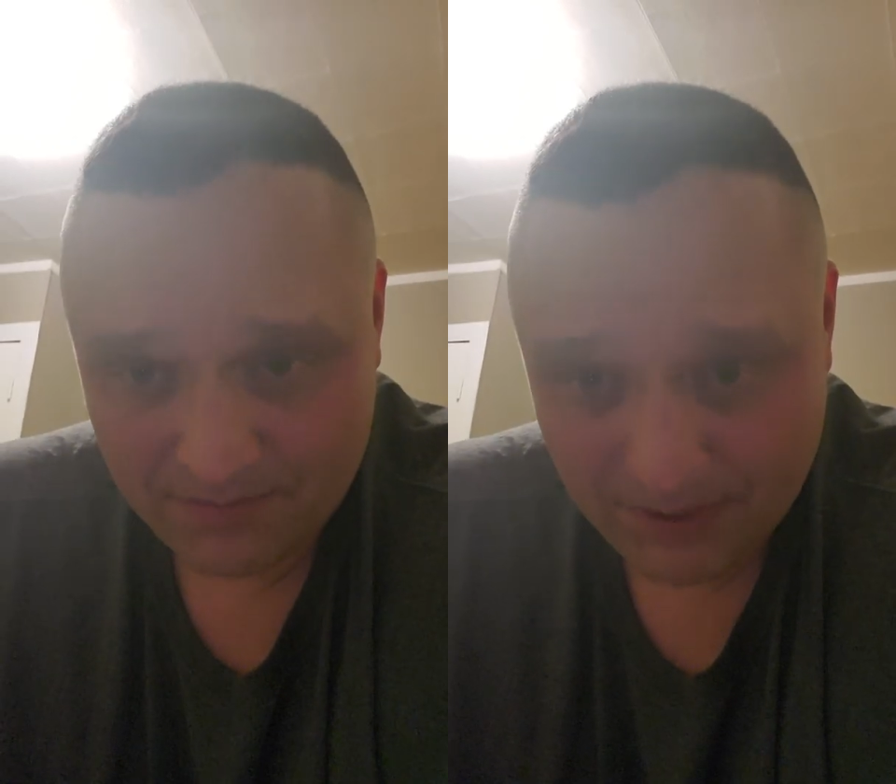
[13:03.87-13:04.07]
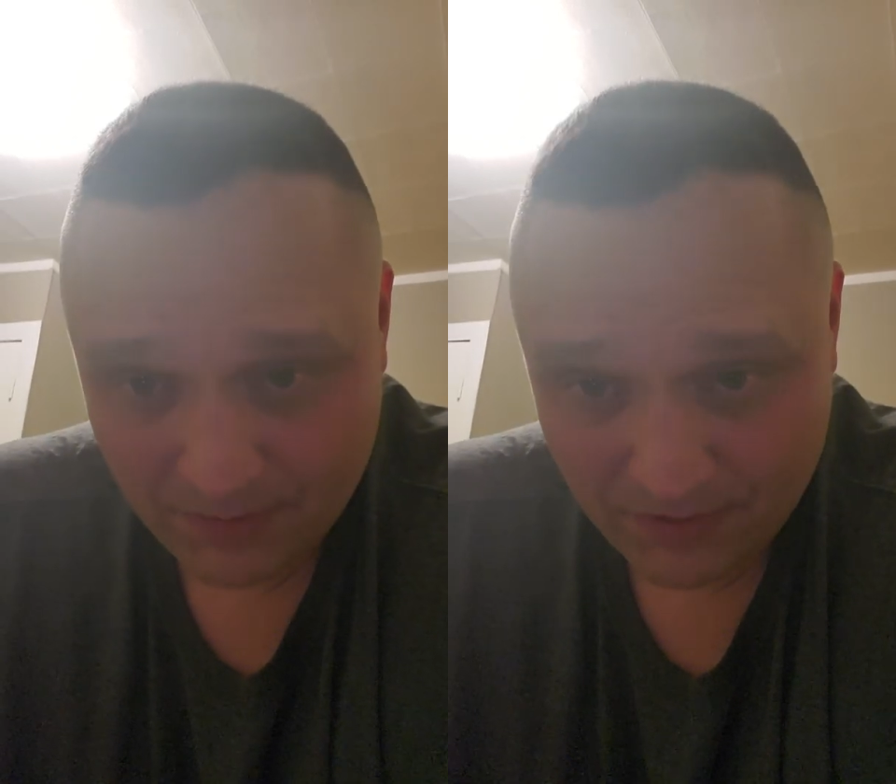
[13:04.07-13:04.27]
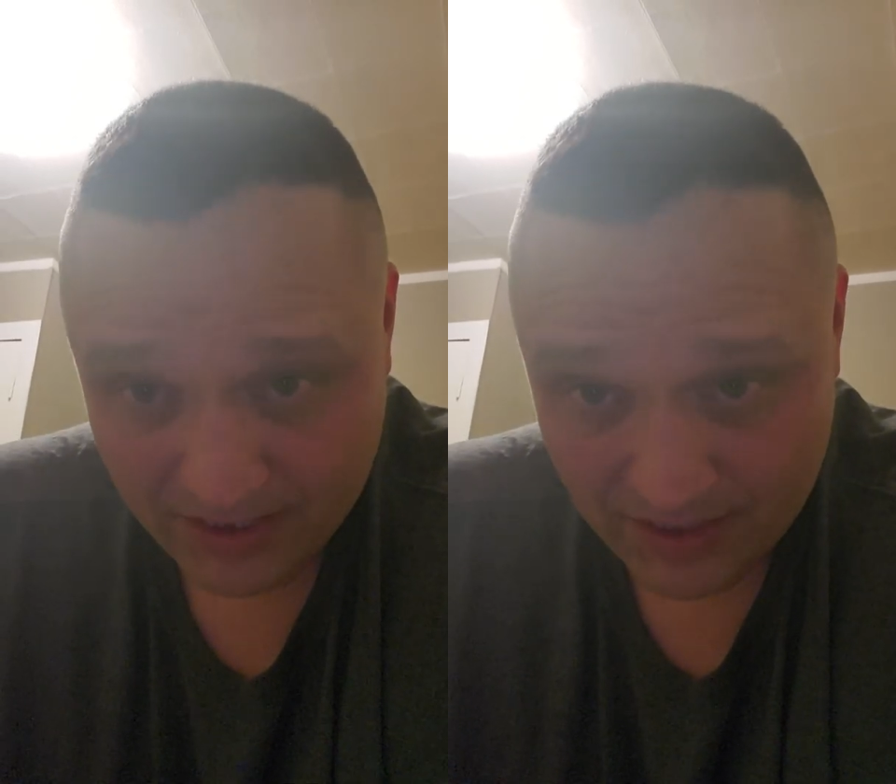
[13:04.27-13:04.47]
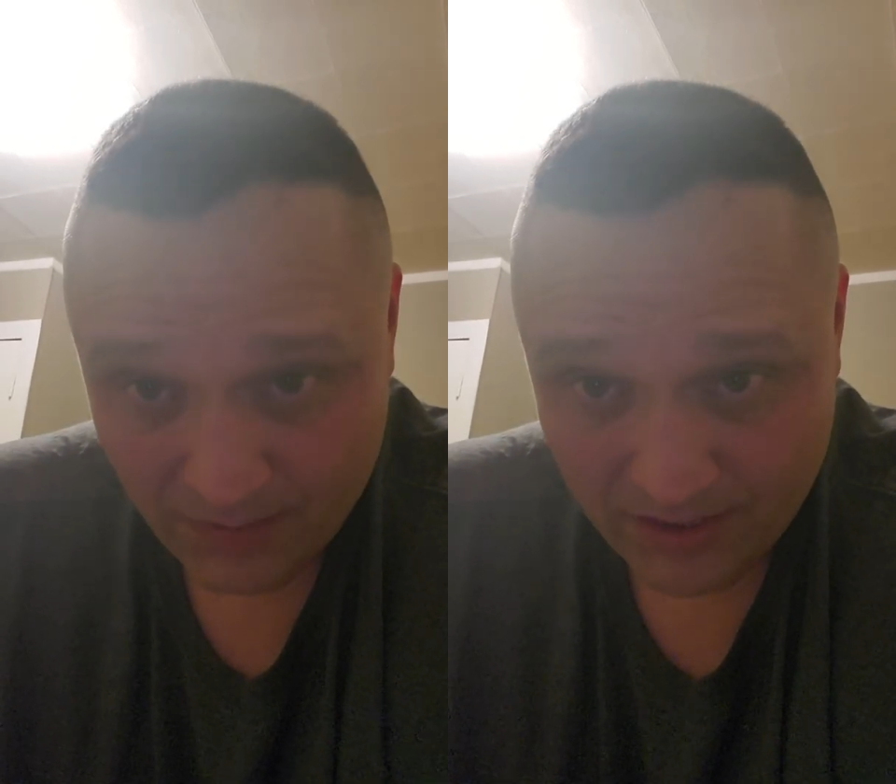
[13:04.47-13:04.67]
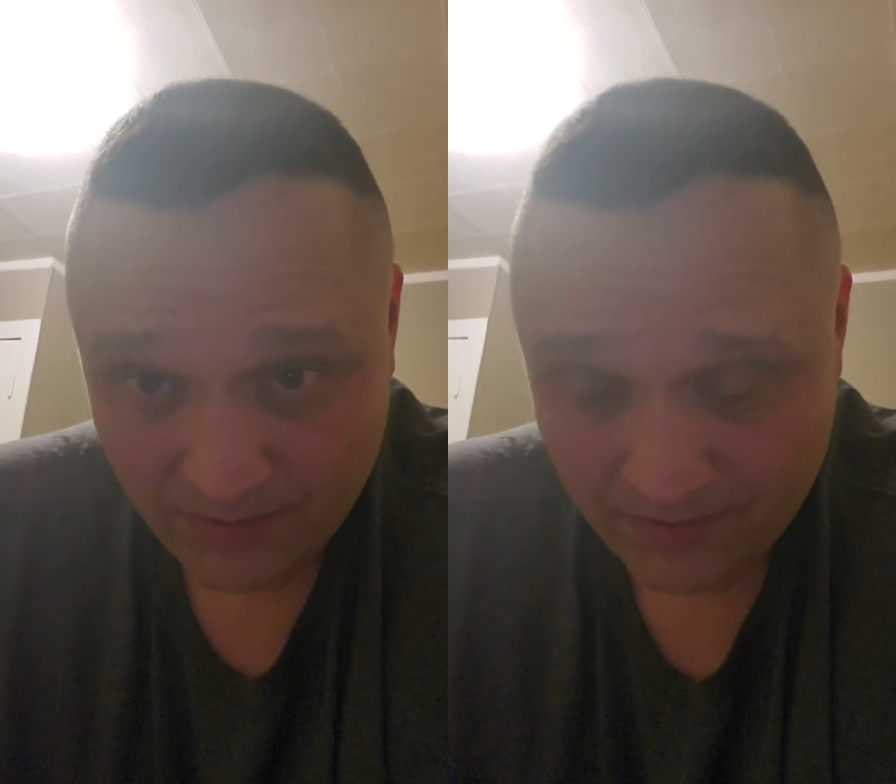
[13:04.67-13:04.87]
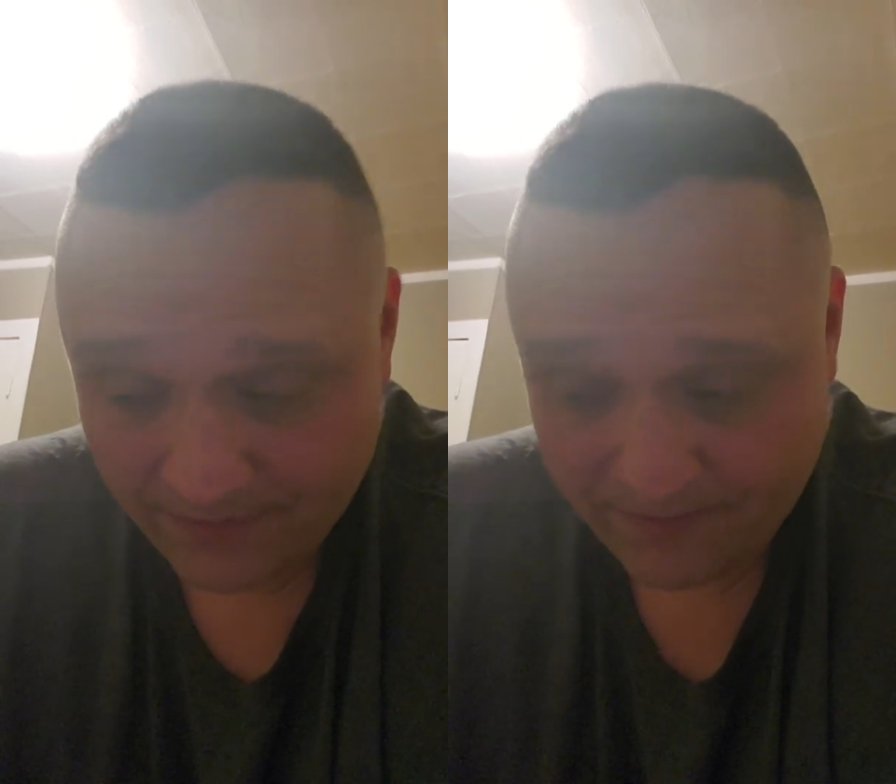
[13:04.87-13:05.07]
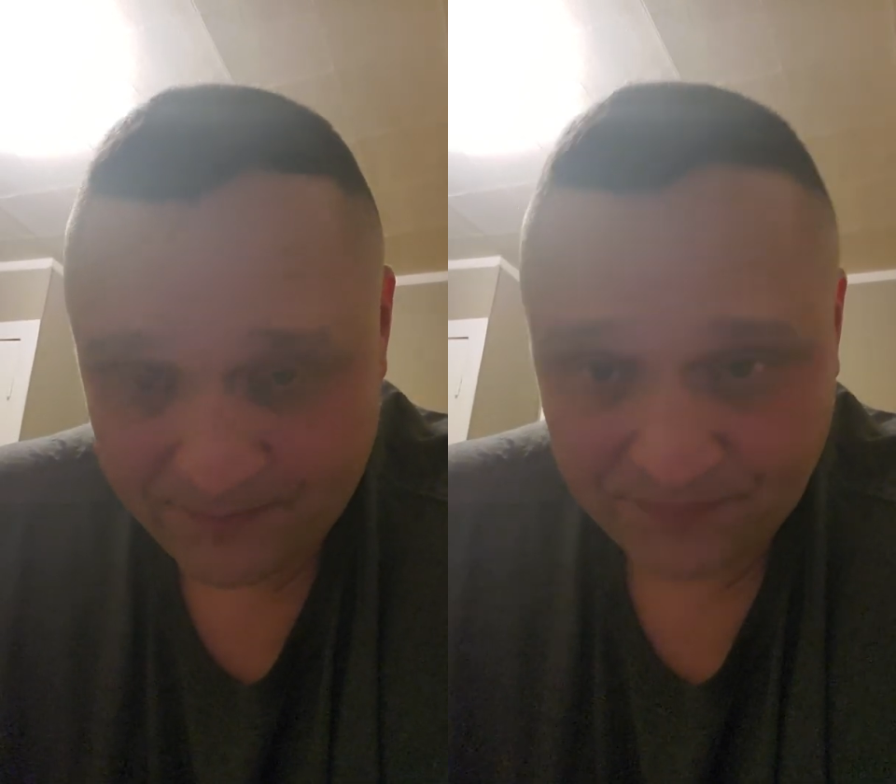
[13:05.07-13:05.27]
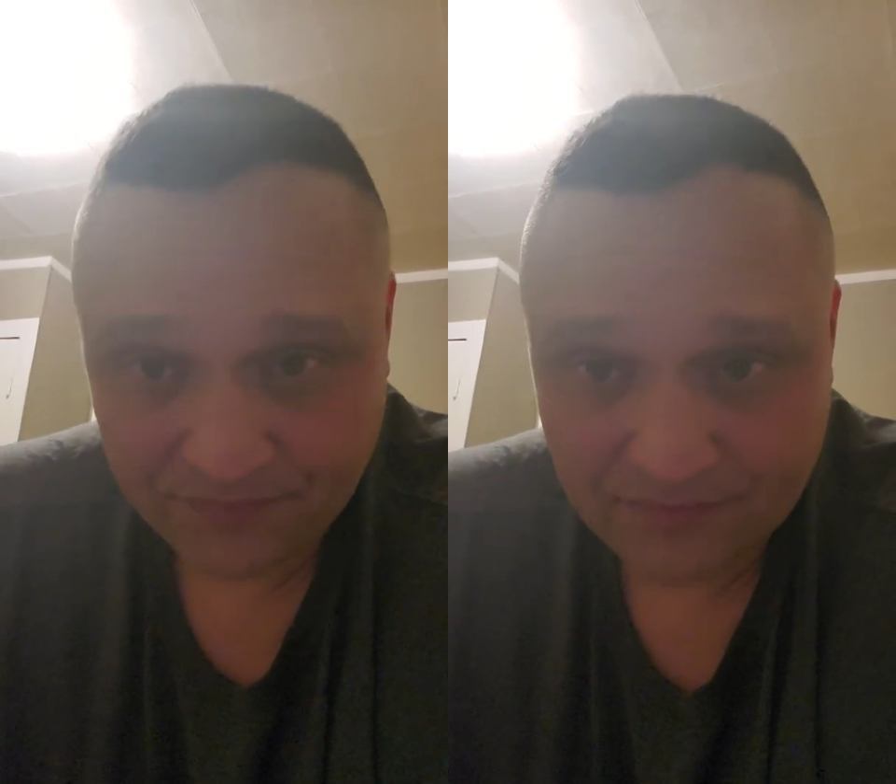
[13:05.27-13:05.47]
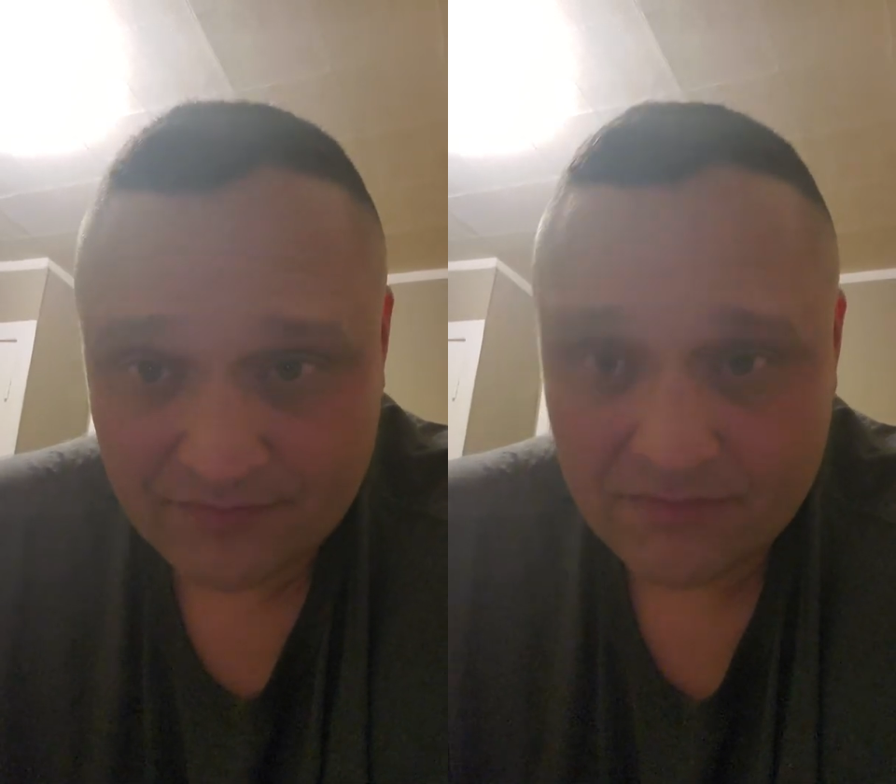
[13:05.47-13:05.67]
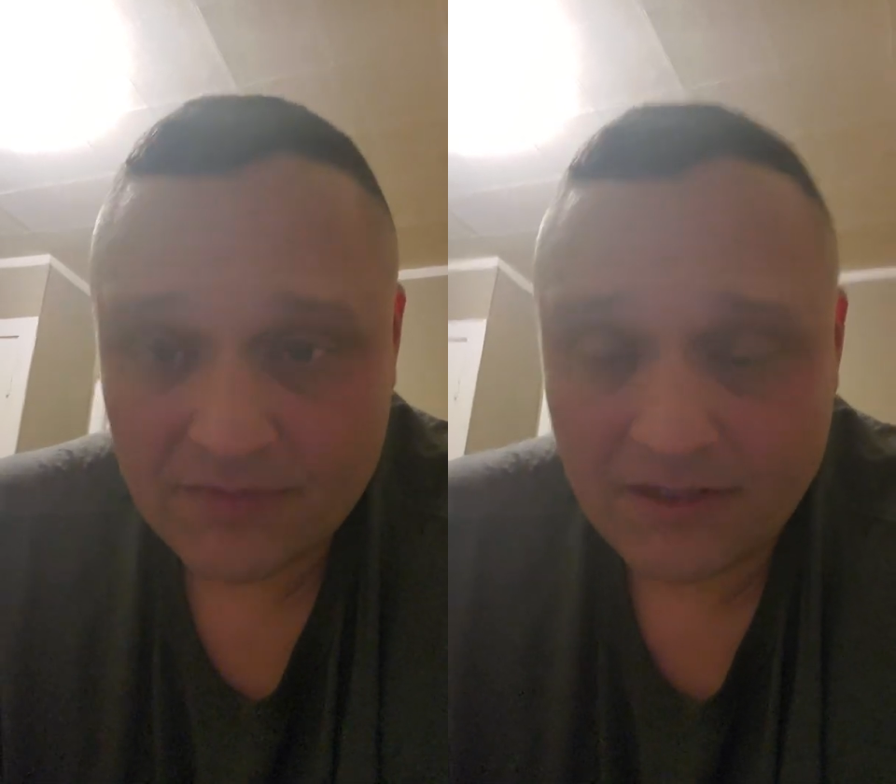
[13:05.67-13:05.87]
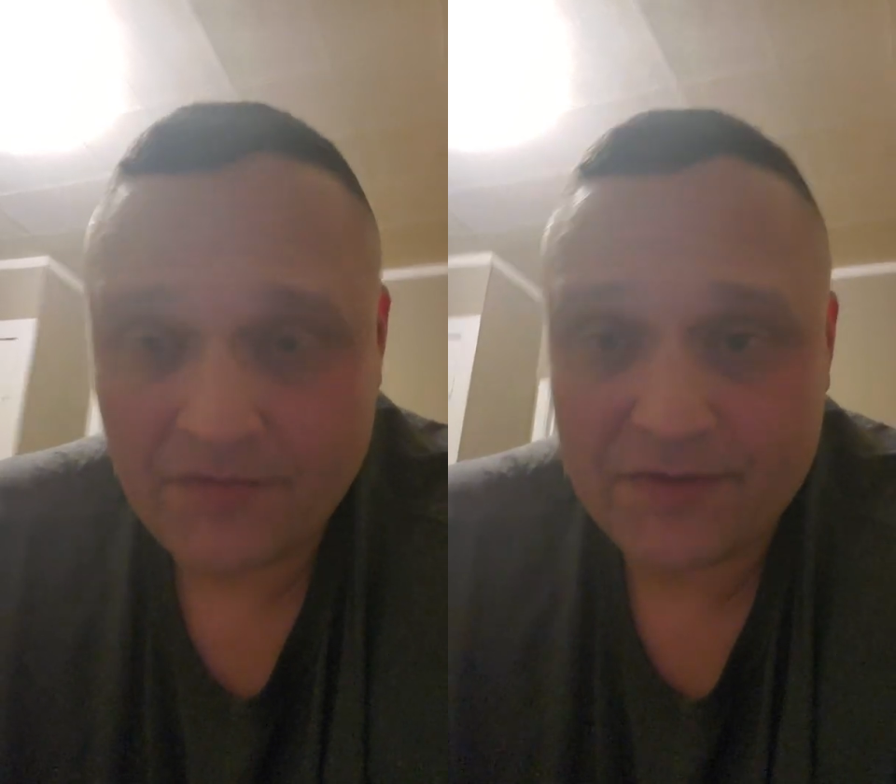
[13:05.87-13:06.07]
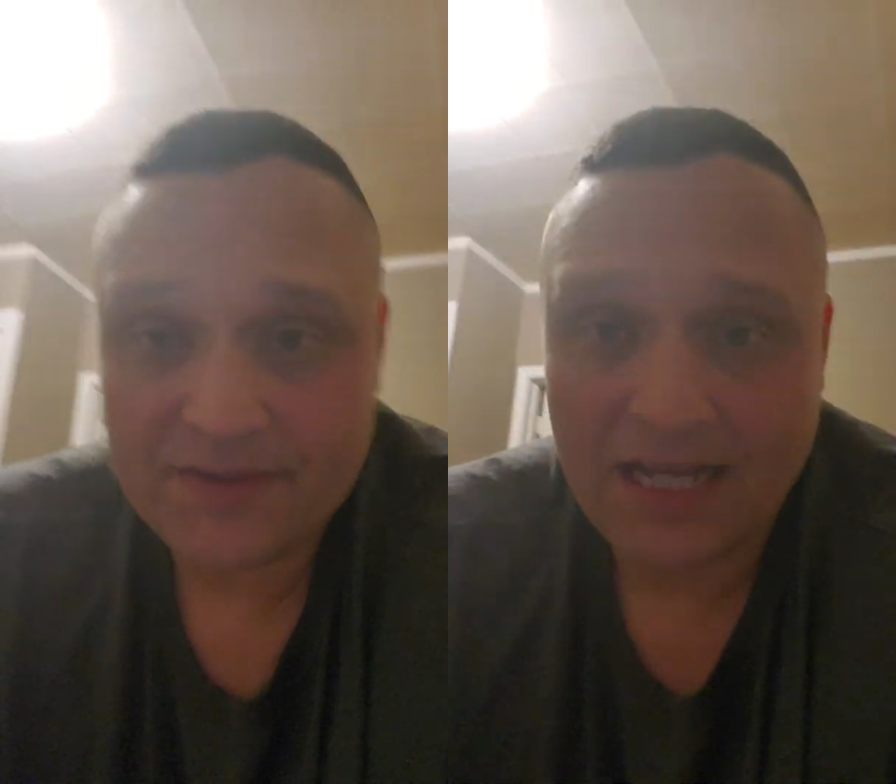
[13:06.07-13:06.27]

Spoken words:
People are getting away with this